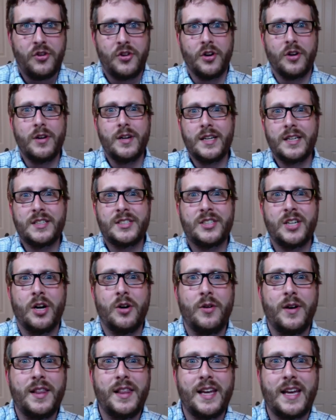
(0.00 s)
During
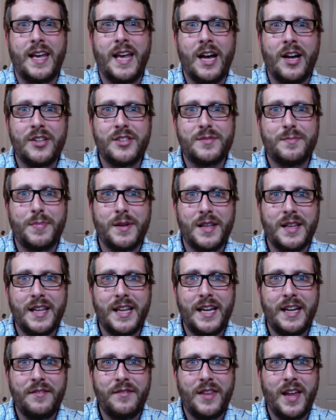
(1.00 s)
Samhain the Celts
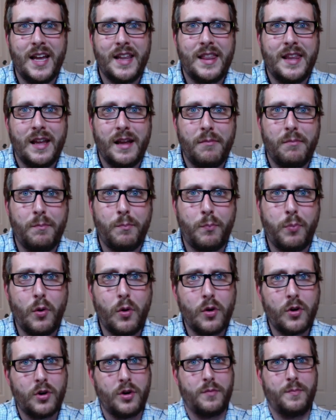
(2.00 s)
believed that the
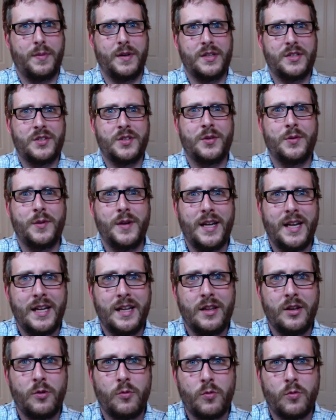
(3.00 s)
border between the